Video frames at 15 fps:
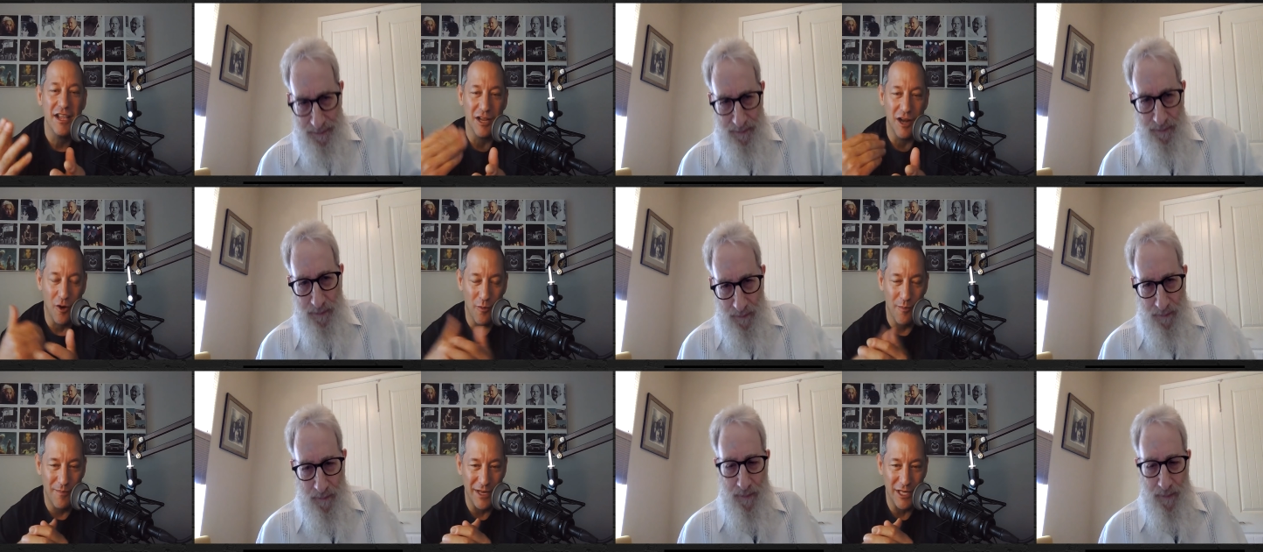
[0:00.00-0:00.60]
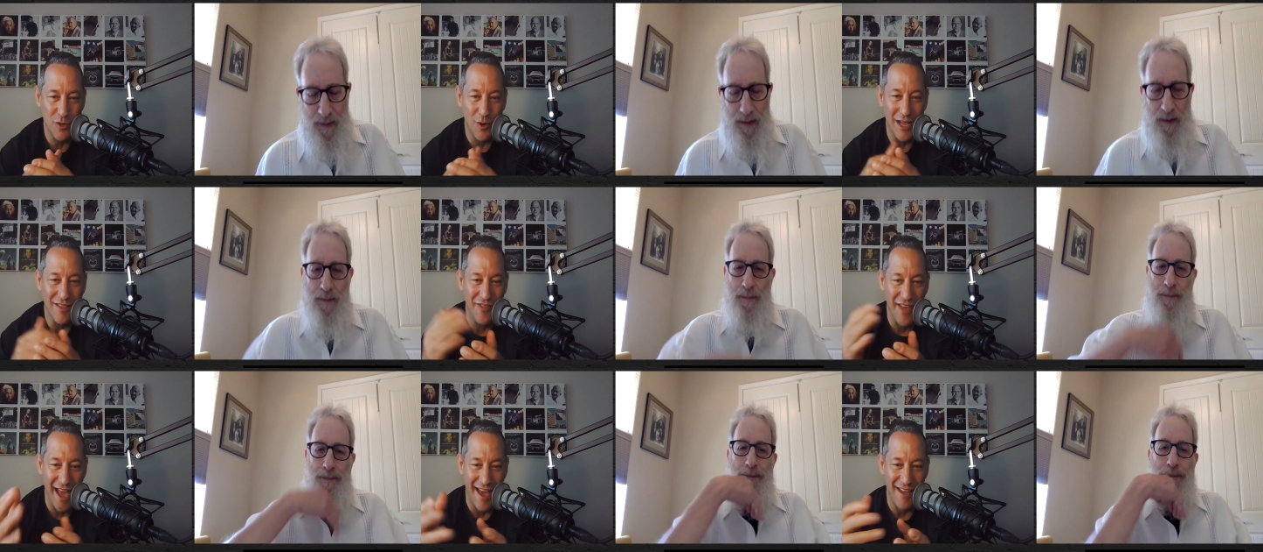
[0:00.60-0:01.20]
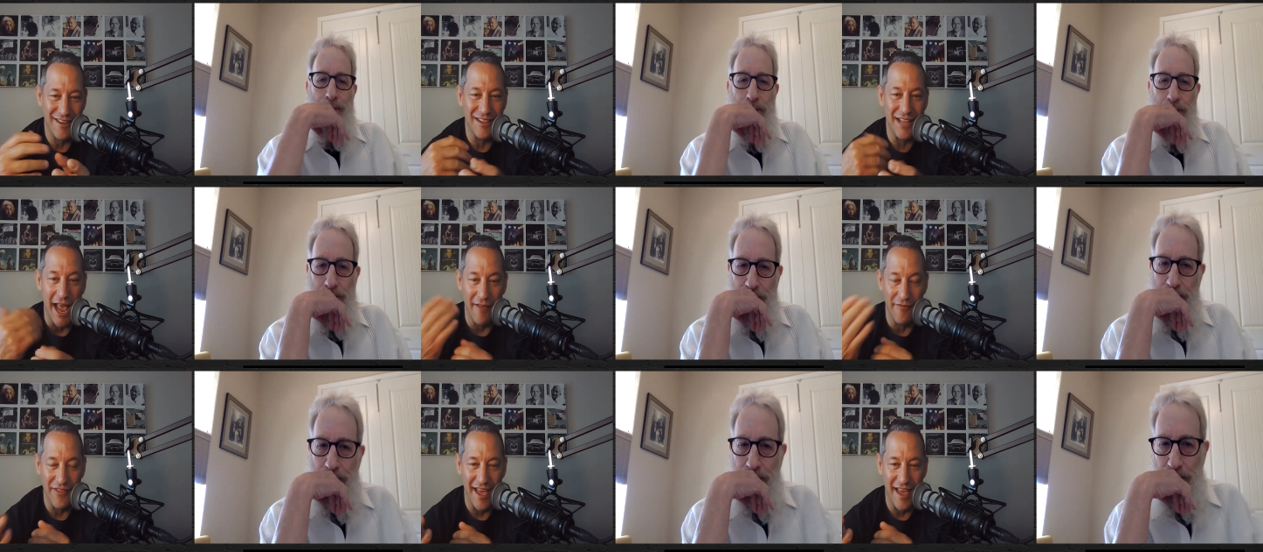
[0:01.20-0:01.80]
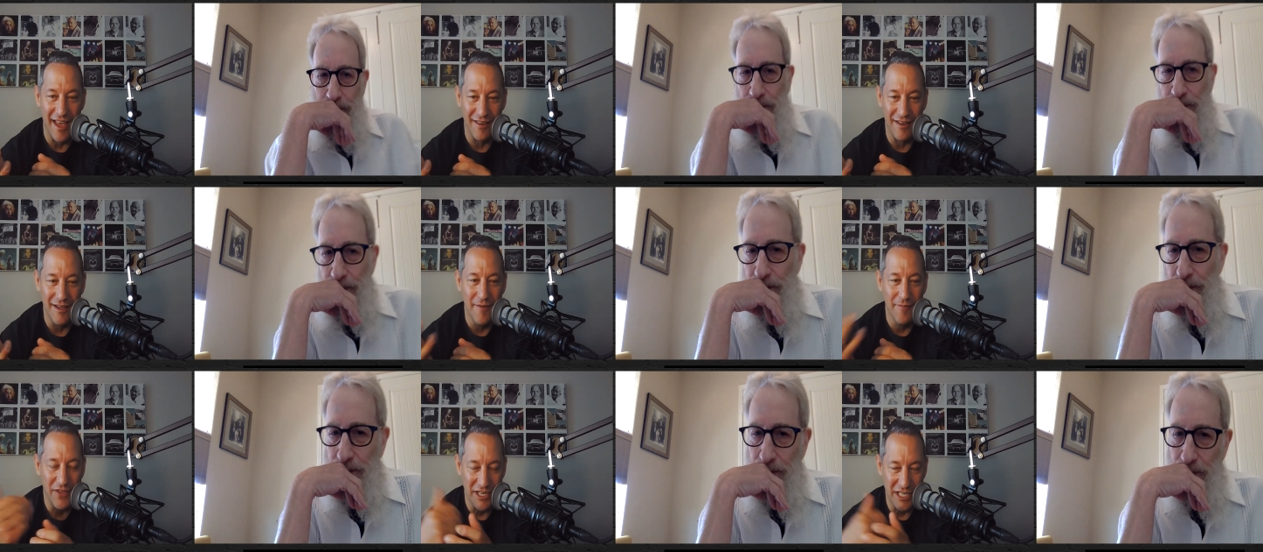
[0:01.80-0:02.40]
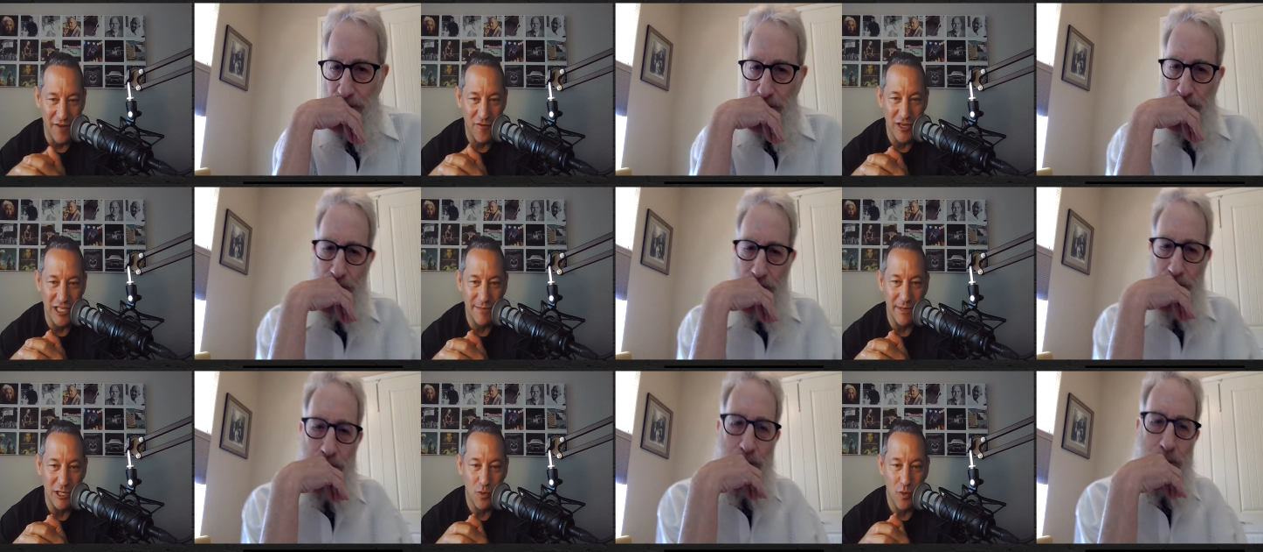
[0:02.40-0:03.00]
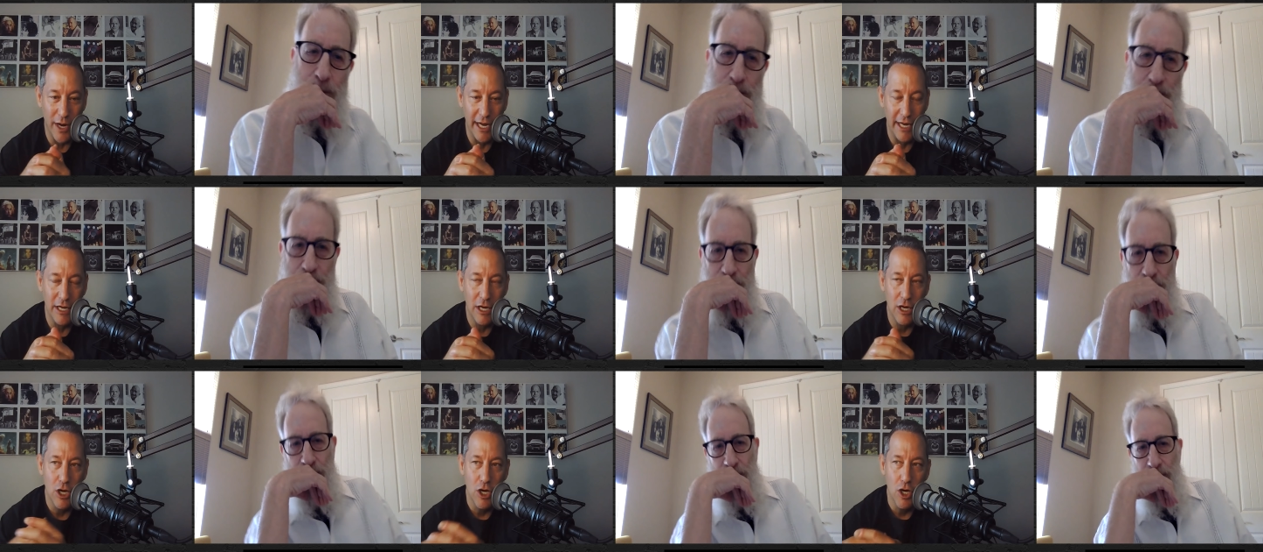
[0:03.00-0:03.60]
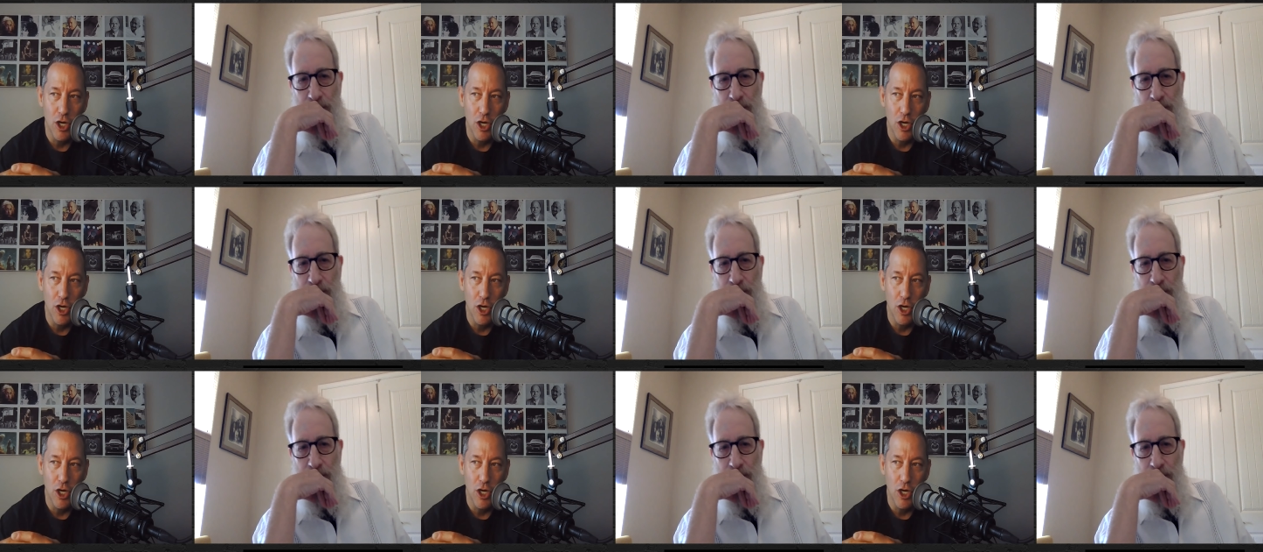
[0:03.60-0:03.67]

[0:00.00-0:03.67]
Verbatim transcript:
Speaker 1: You know, between that and and then the difference between